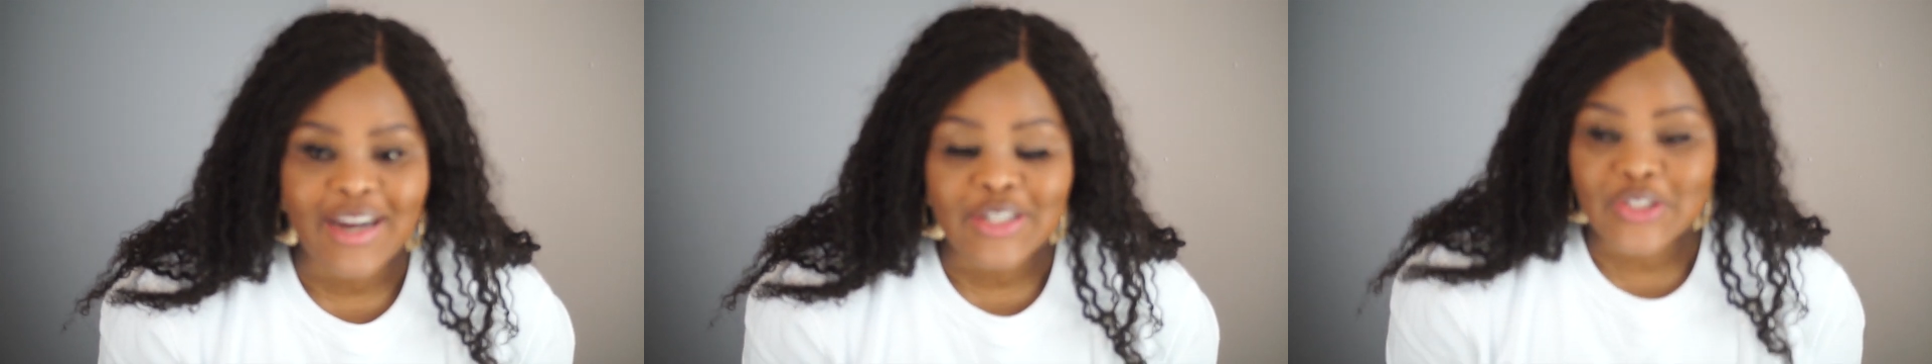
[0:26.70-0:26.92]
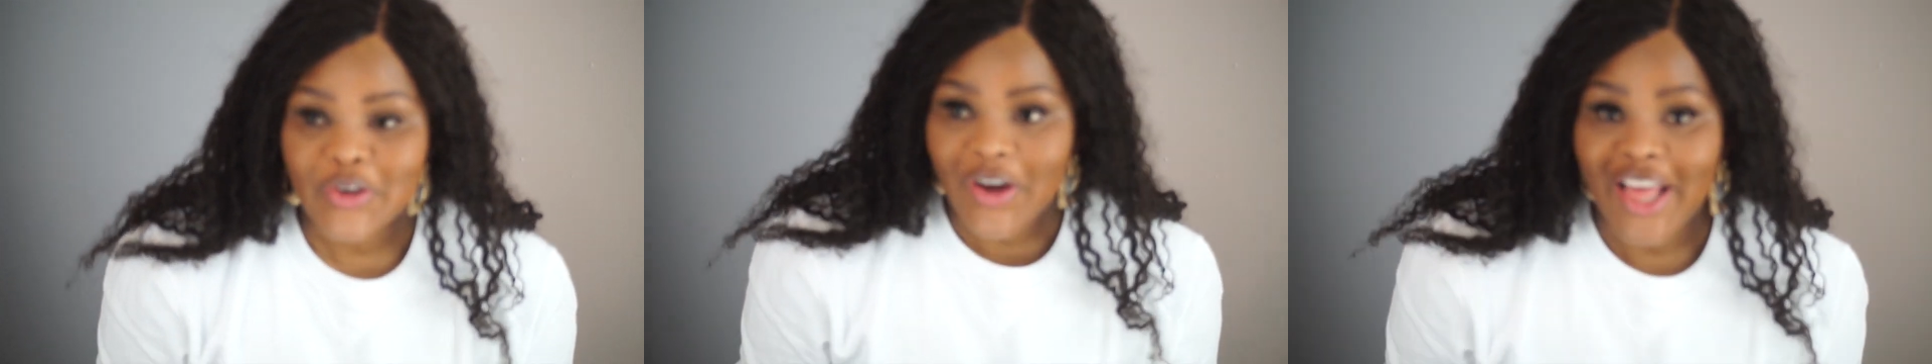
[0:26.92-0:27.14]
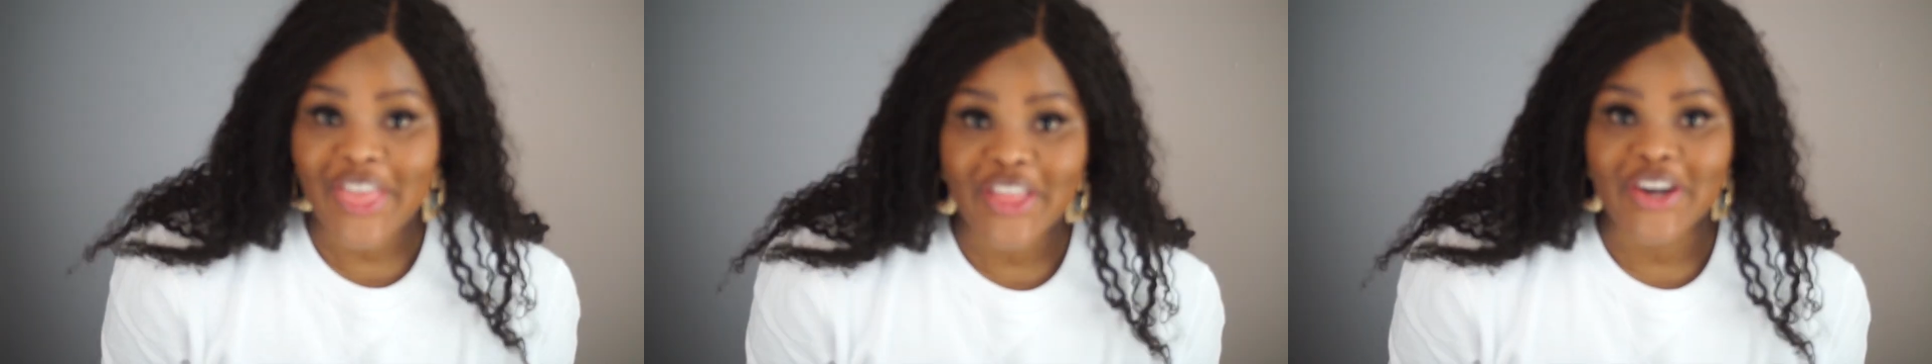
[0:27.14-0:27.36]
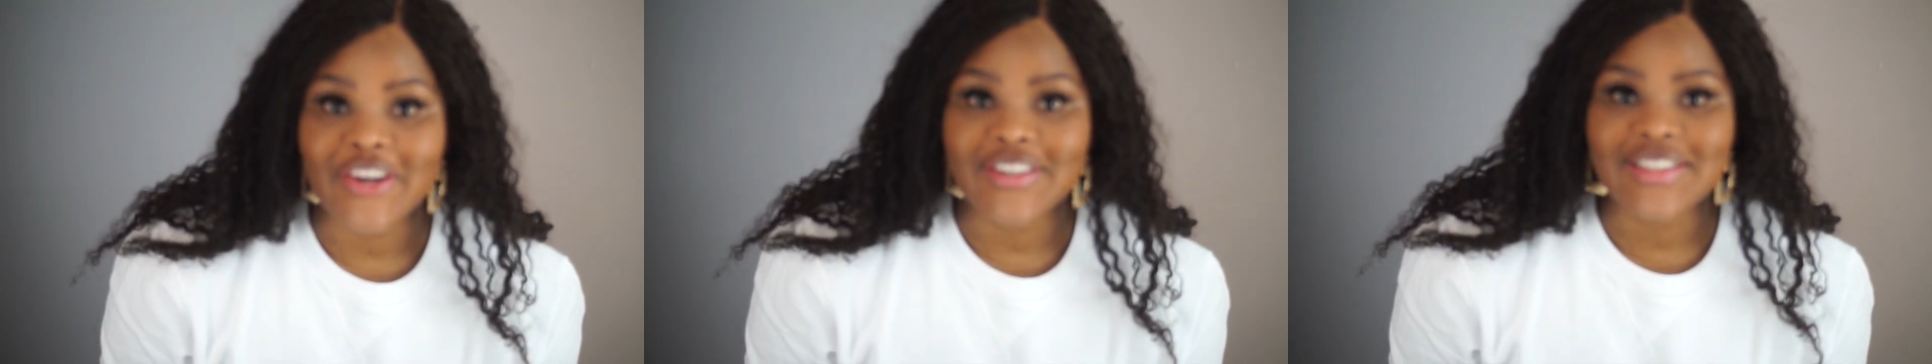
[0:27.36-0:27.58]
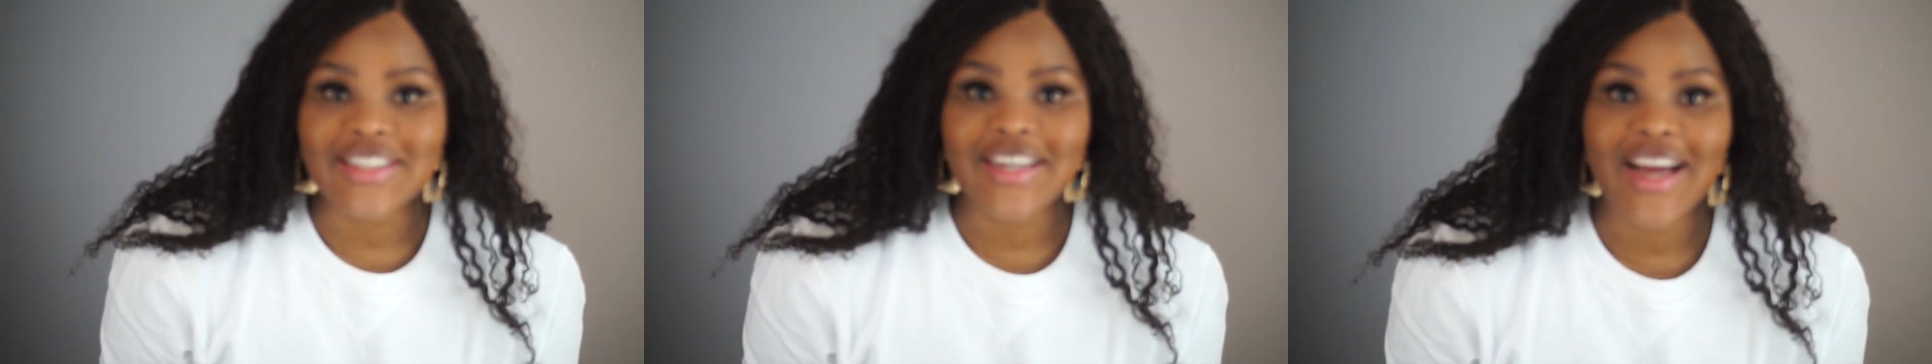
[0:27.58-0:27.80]
so I
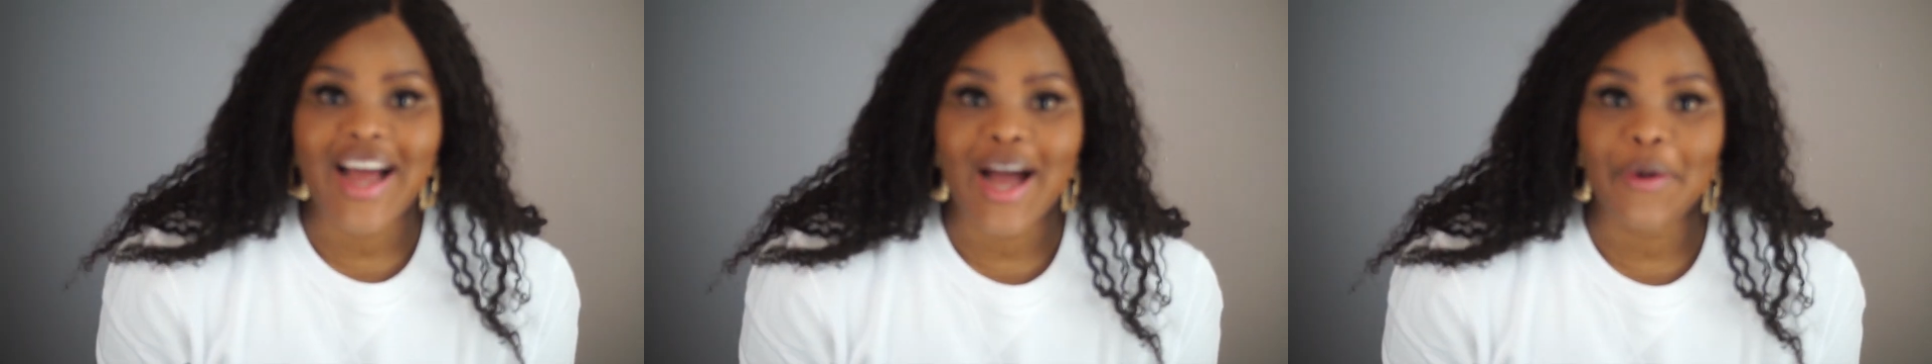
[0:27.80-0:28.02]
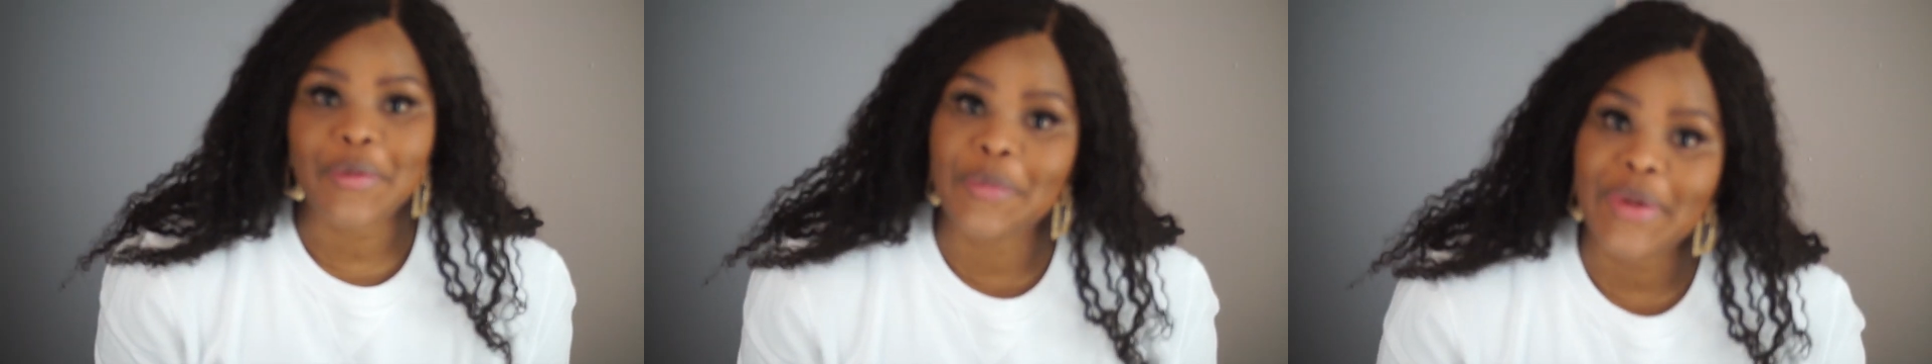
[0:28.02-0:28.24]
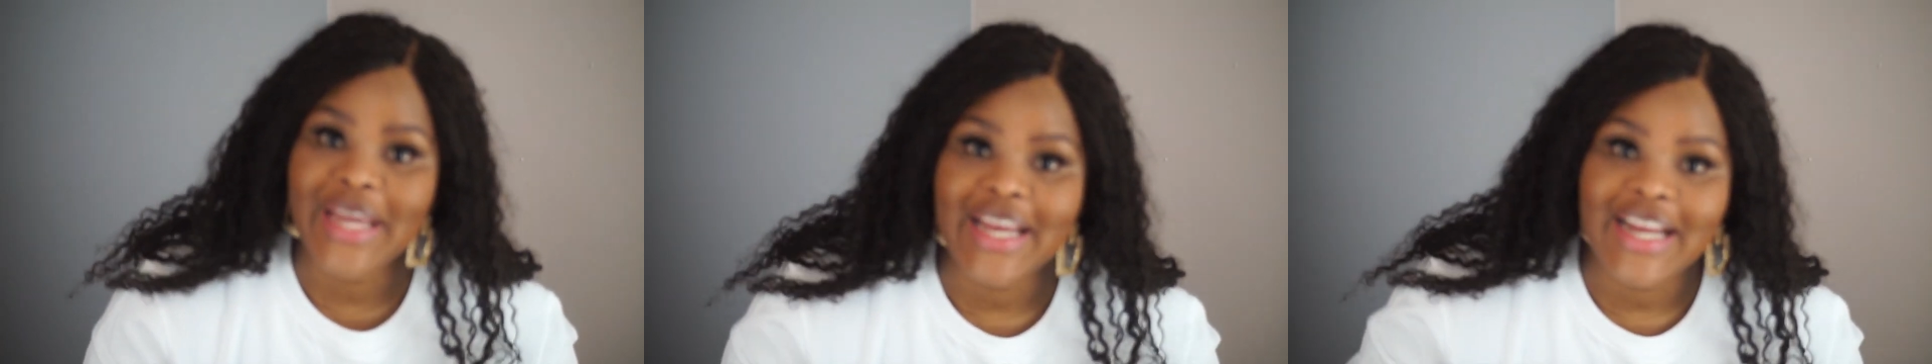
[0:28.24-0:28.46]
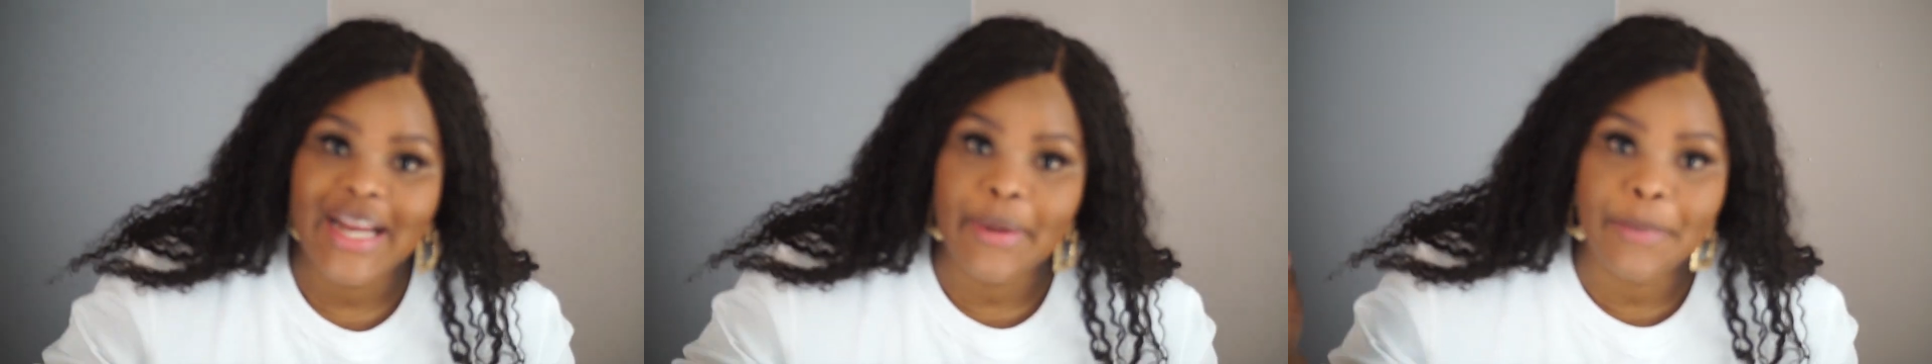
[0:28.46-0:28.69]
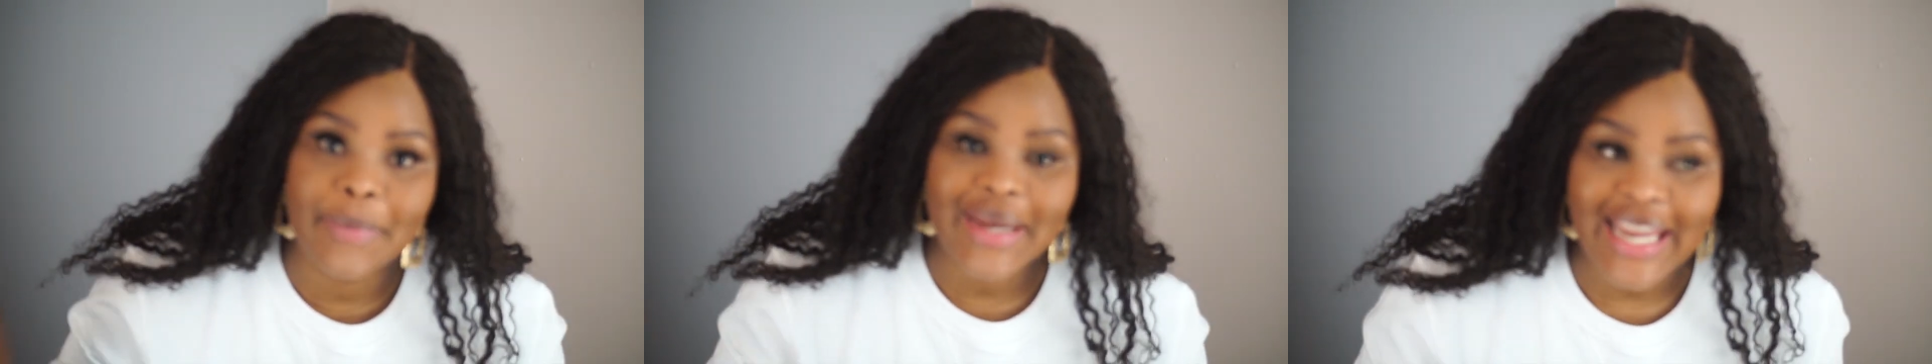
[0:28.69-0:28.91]
thought I would pay,
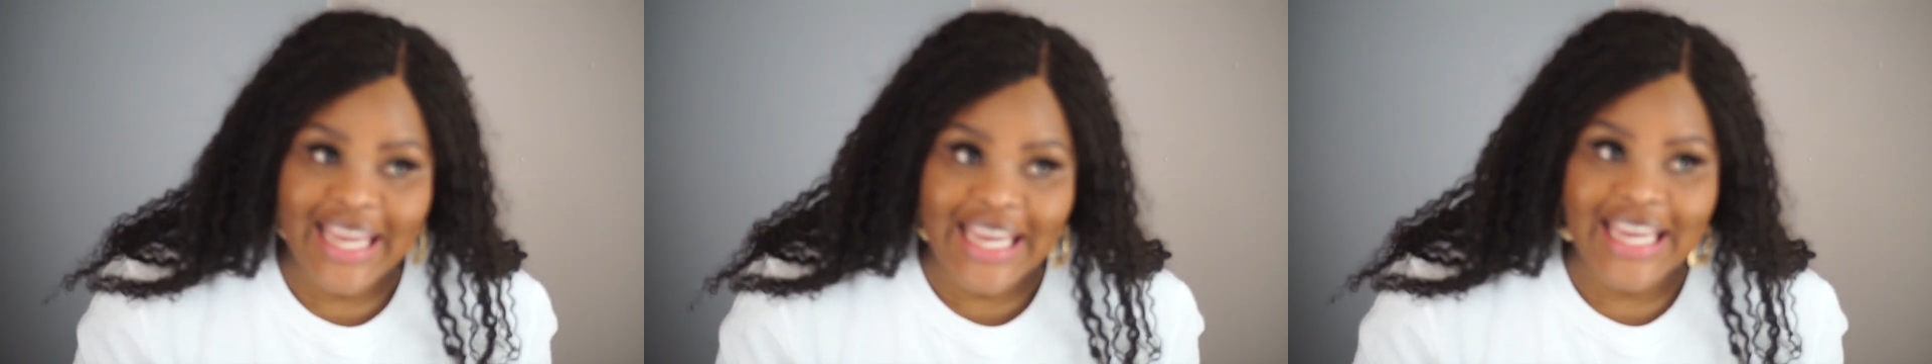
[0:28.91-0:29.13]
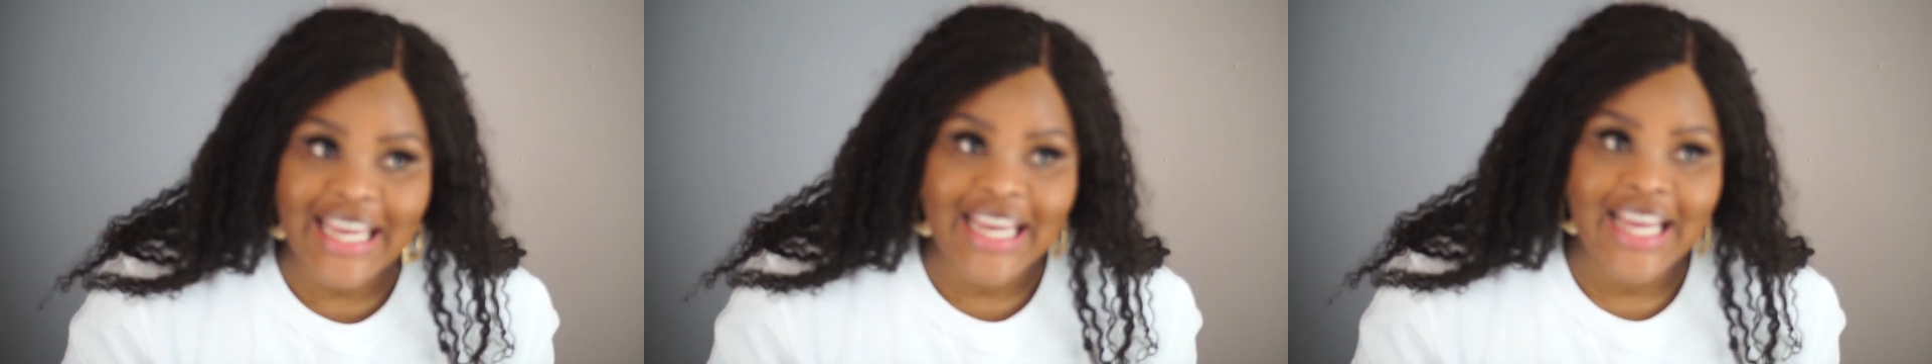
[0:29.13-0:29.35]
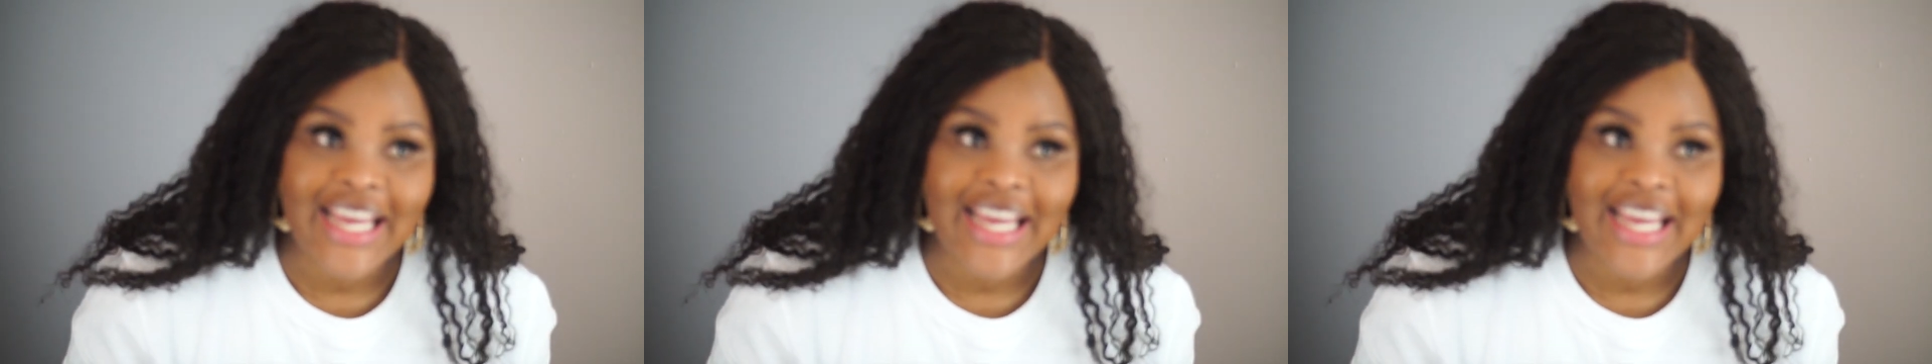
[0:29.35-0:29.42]
play